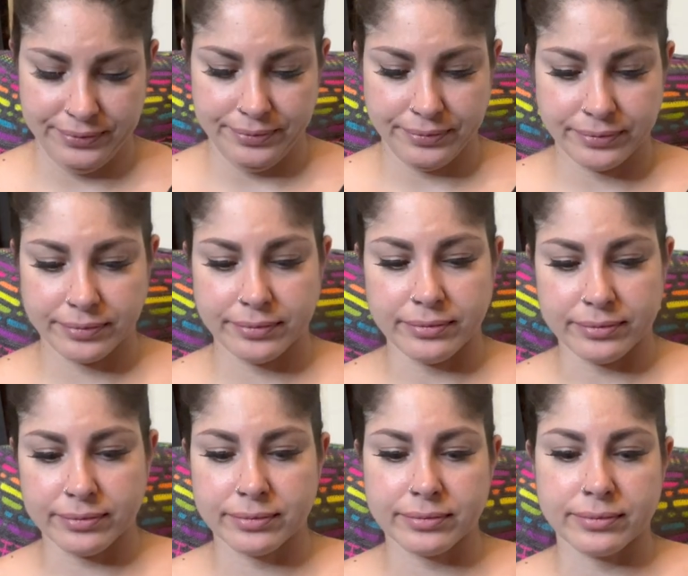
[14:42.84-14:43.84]

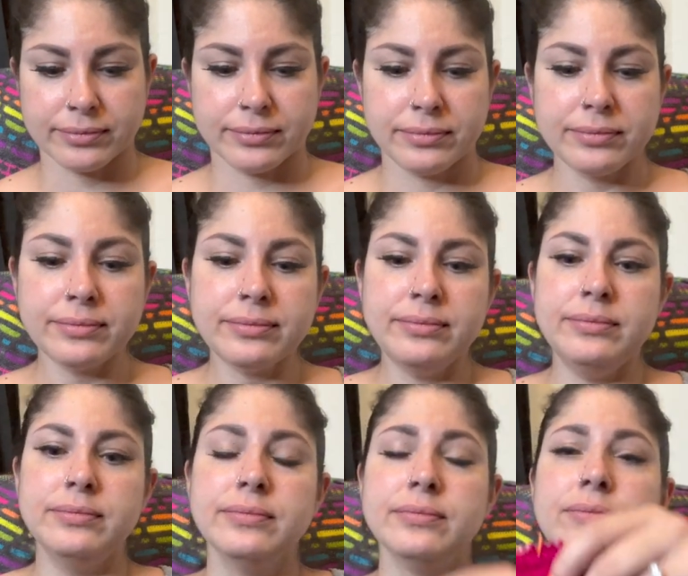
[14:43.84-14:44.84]

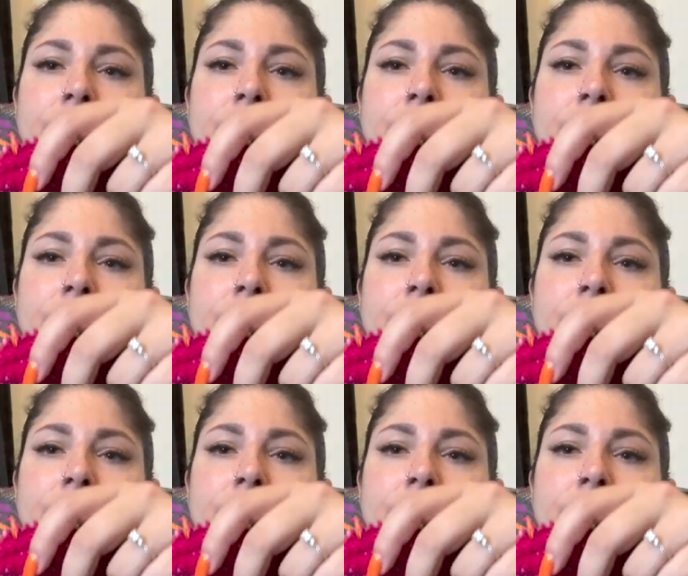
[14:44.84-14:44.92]
Nobody speaks.